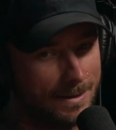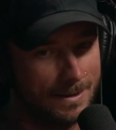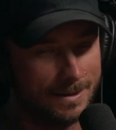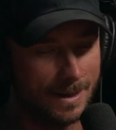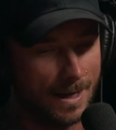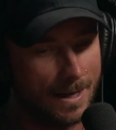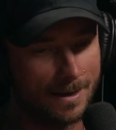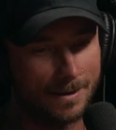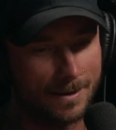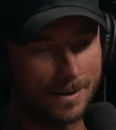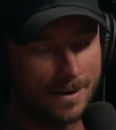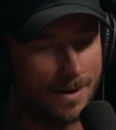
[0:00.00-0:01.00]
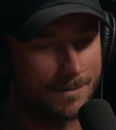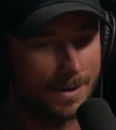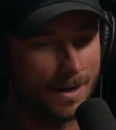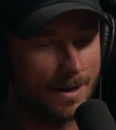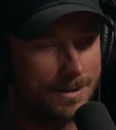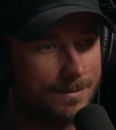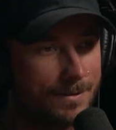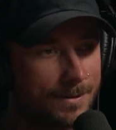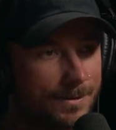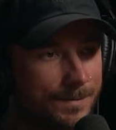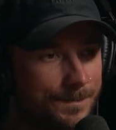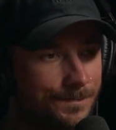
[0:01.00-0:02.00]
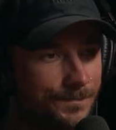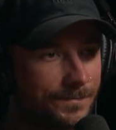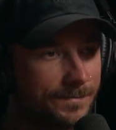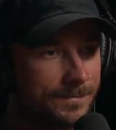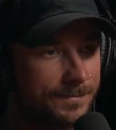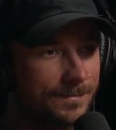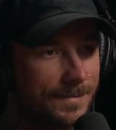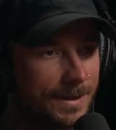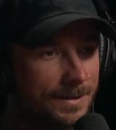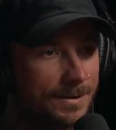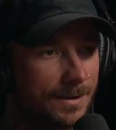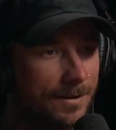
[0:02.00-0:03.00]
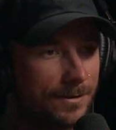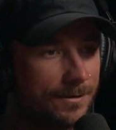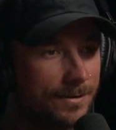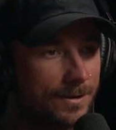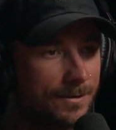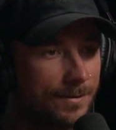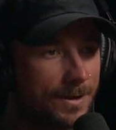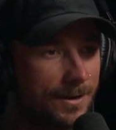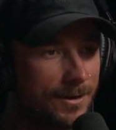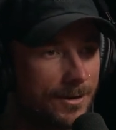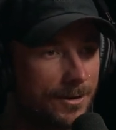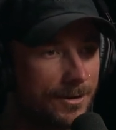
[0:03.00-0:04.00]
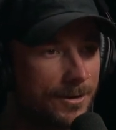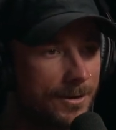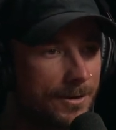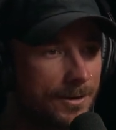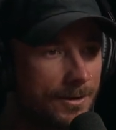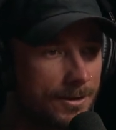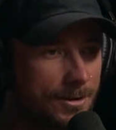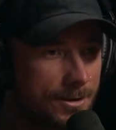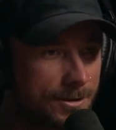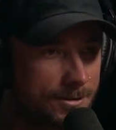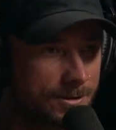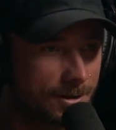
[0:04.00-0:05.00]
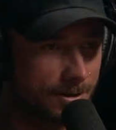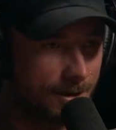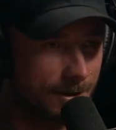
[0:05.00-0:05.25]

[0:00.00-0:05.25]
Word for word: Yeah, ended up in the hospital. Yeah. So here we are. Here we are. Talking